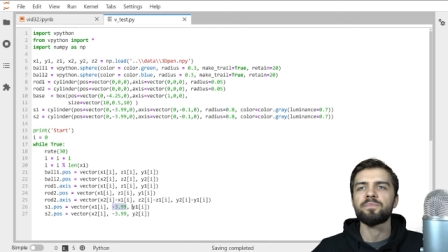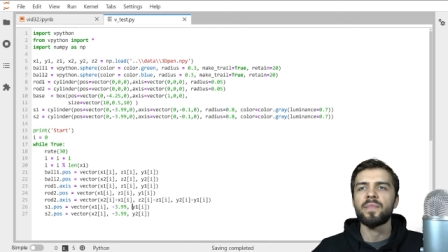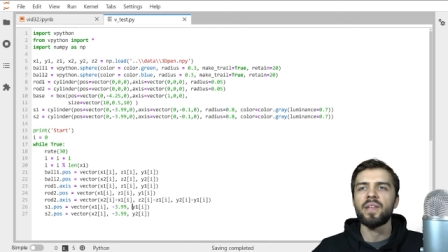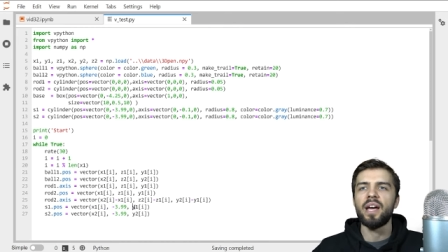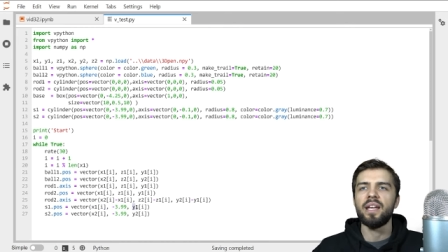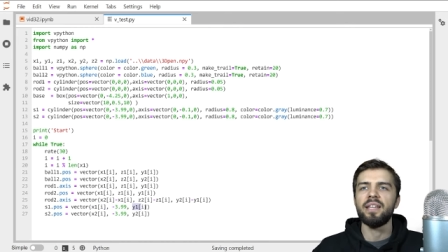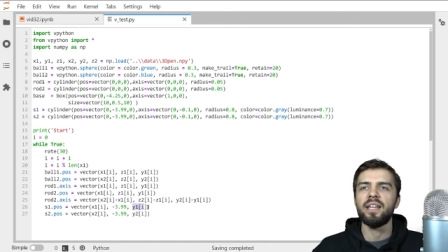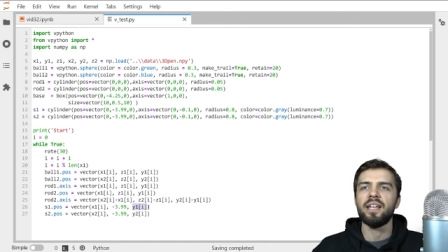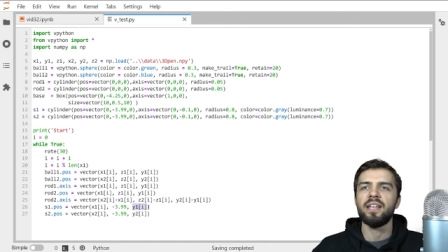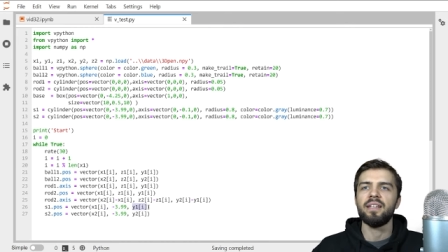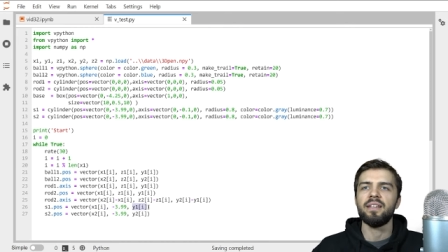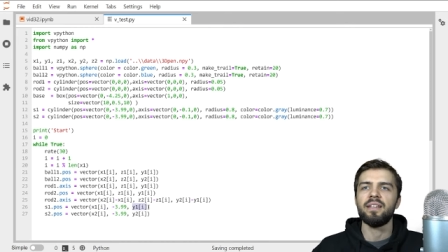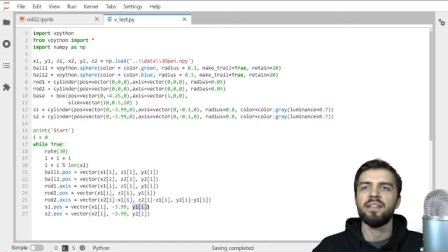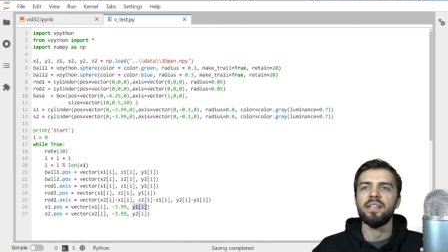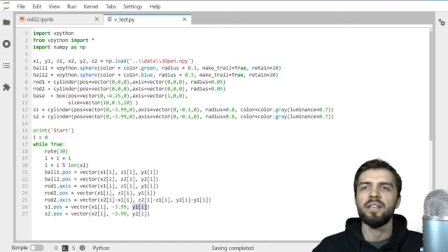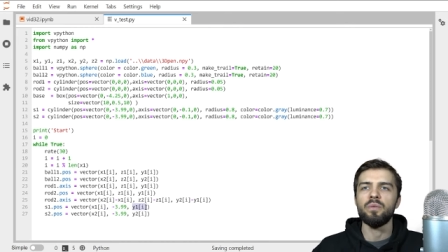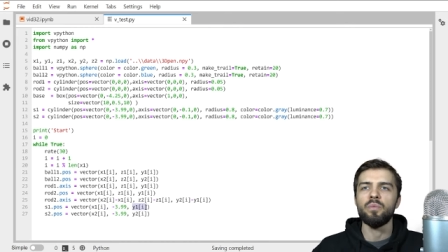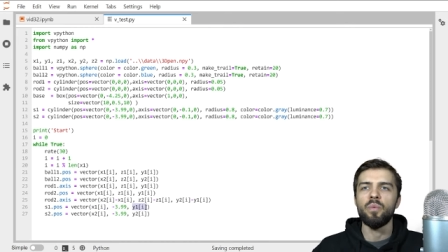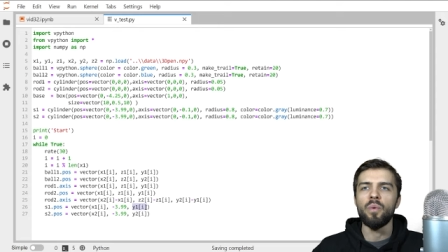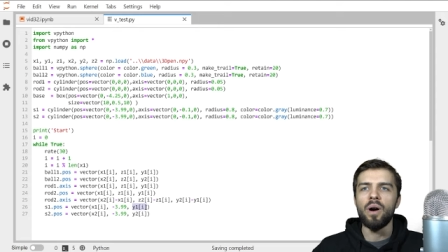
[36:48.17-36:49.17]
and then
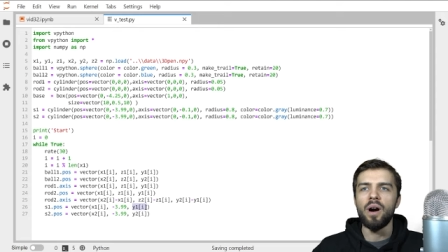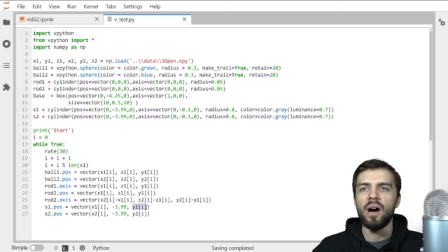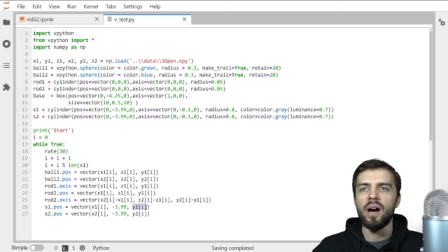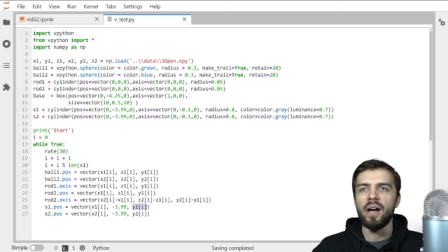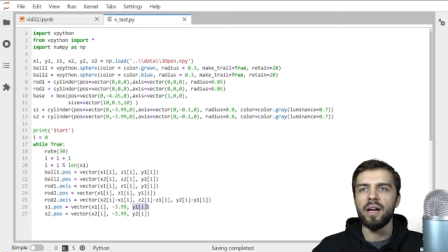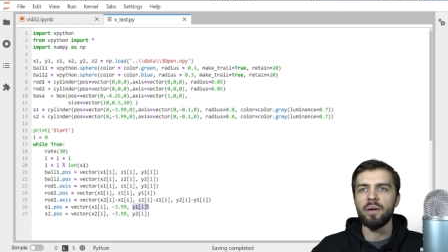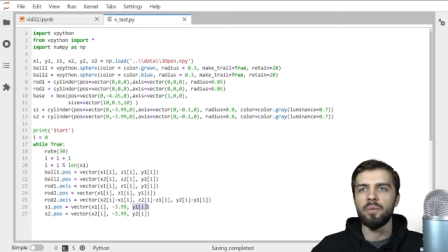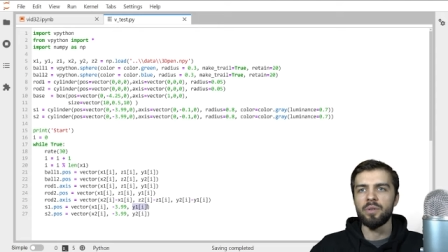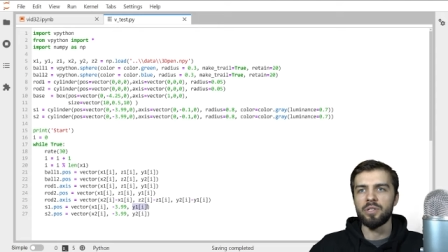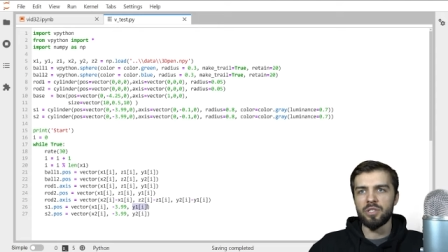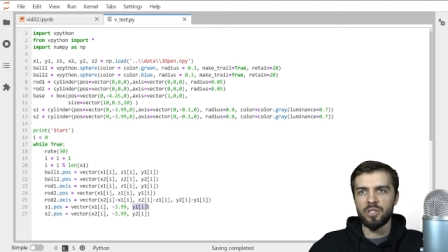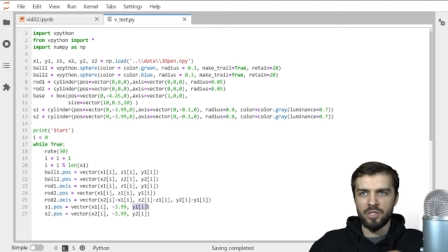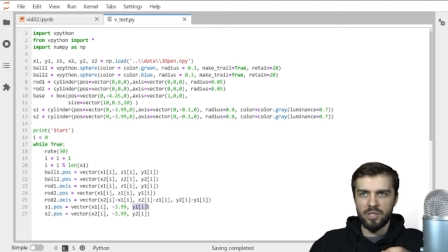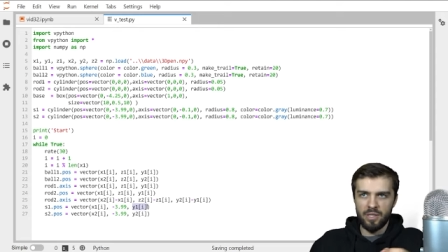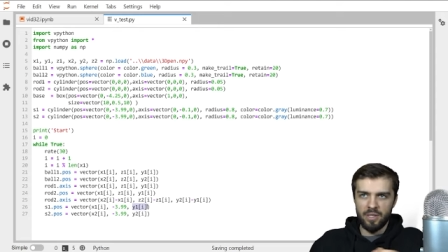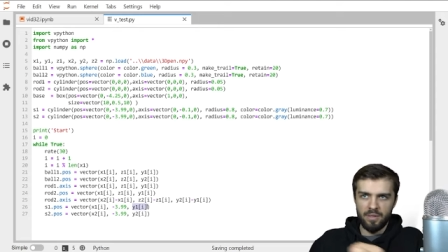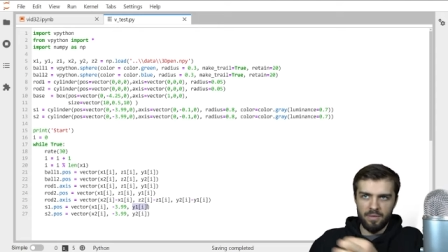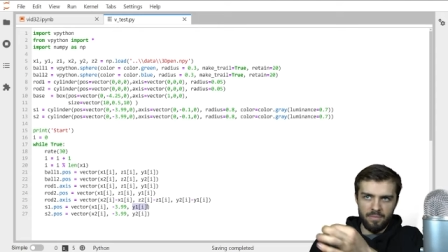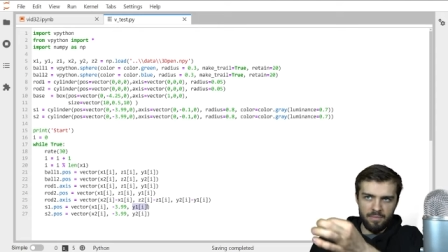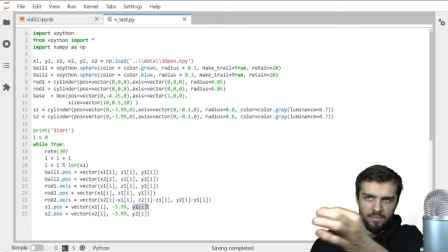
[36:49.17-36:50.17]
the Y, which is
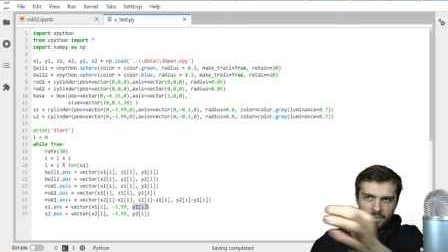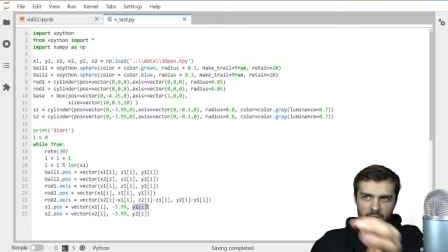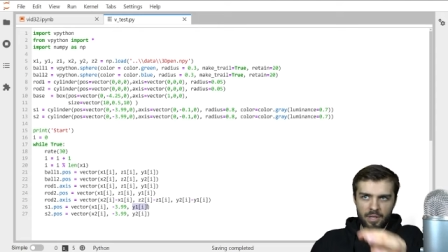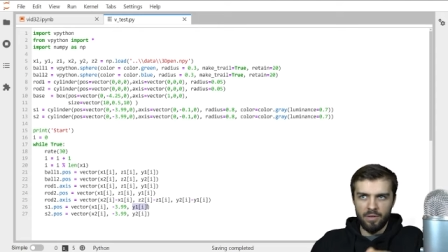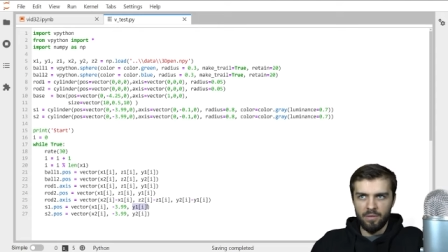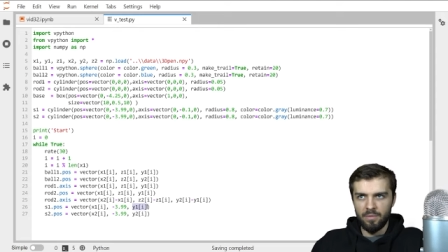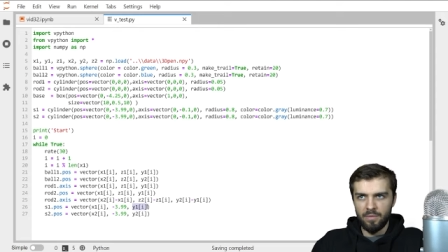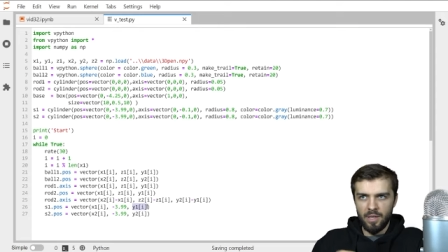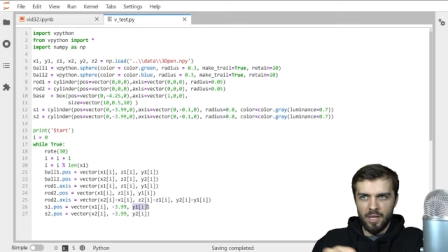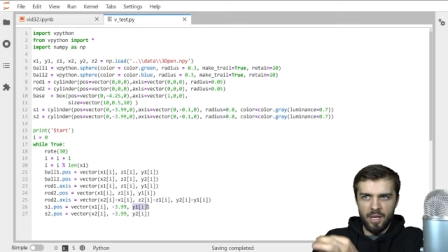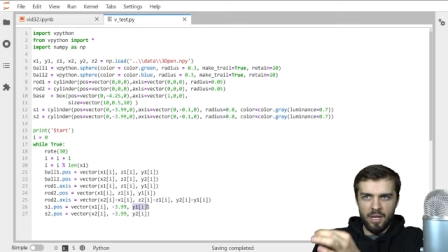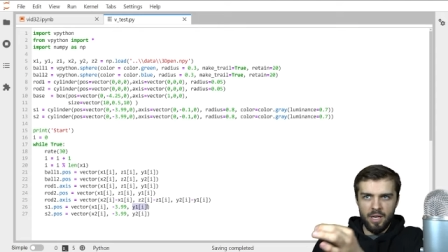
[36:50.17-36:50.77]
the, you know,